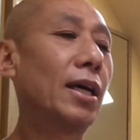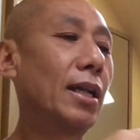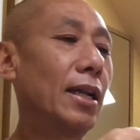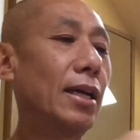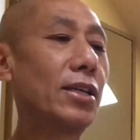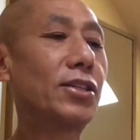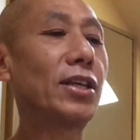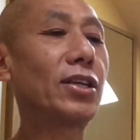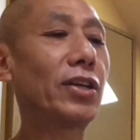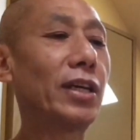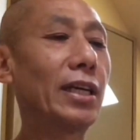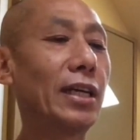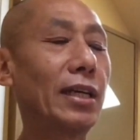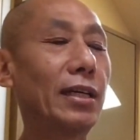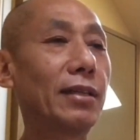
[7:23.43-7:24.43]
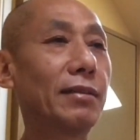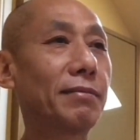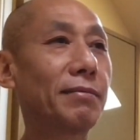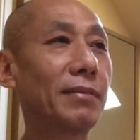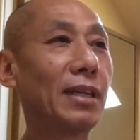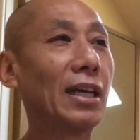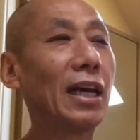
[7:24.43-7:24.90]
Let's say you hit it.
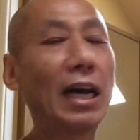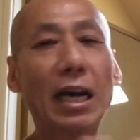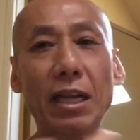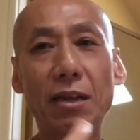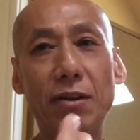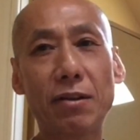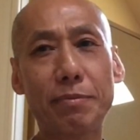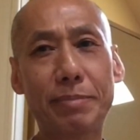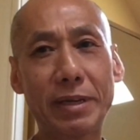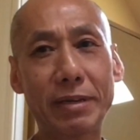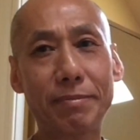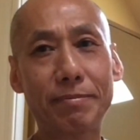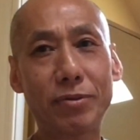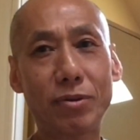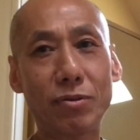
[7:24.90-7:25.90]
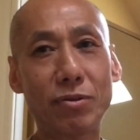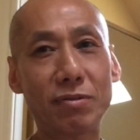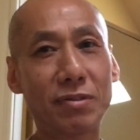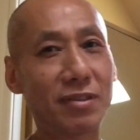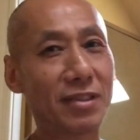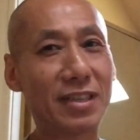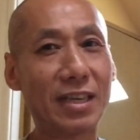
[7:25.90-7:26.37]
A lot of people
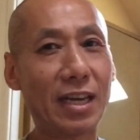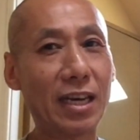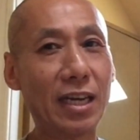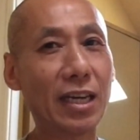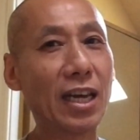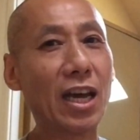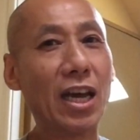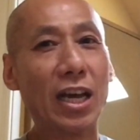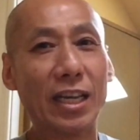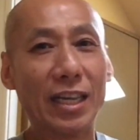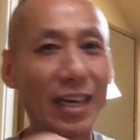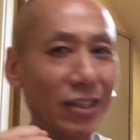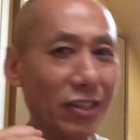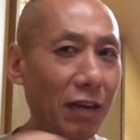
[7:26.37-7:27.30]
say, yeah, you